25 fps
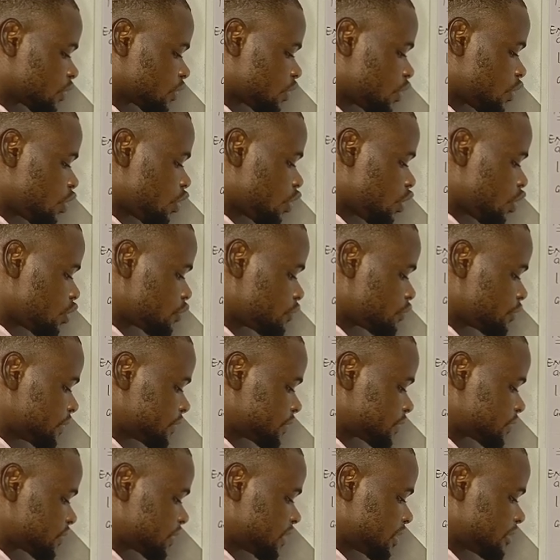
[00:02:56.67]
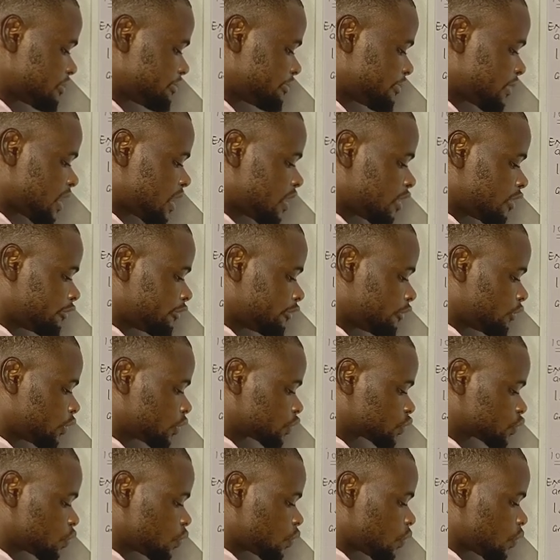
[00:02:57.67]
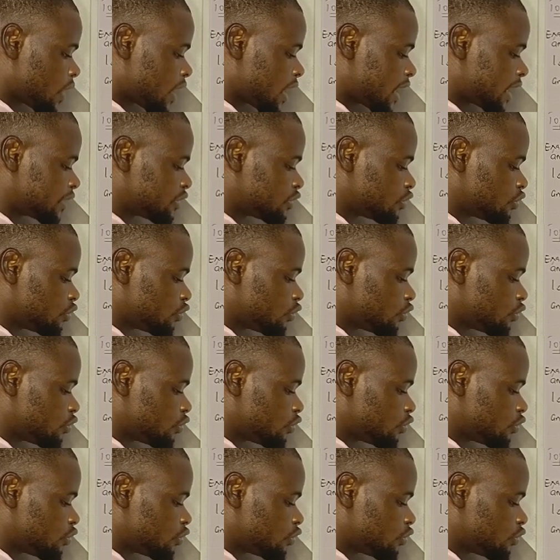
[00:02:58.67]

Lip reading: all raised to the power of what? 1